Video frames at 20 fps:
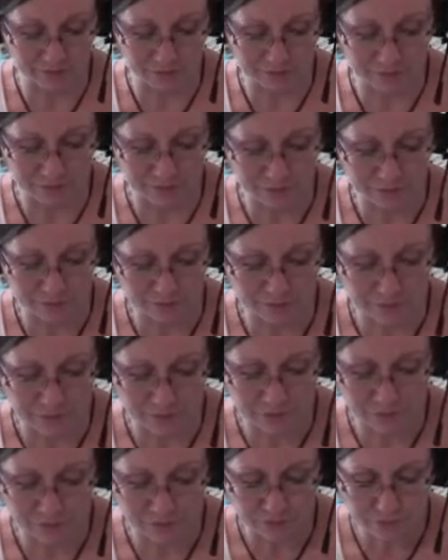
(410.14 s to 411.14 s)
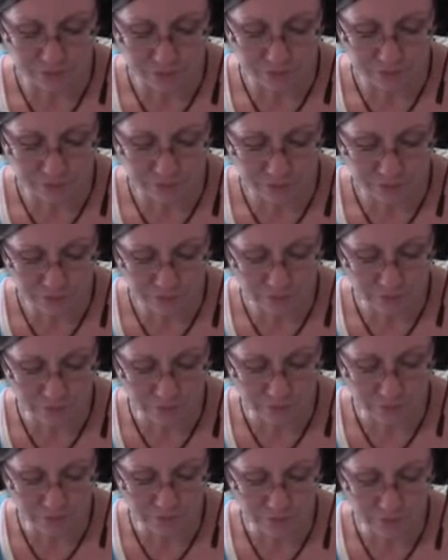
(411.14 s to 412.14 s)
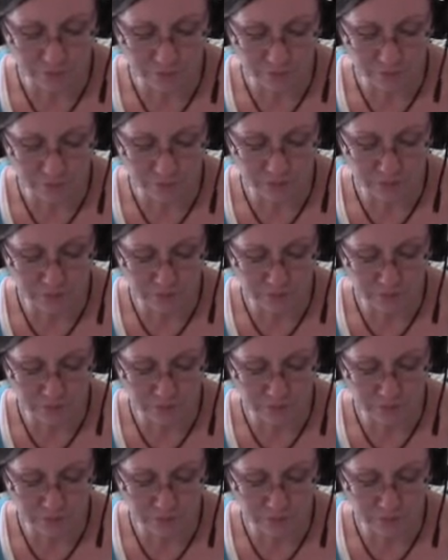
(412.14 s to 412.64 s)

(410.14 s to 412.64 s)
Nobody speaks.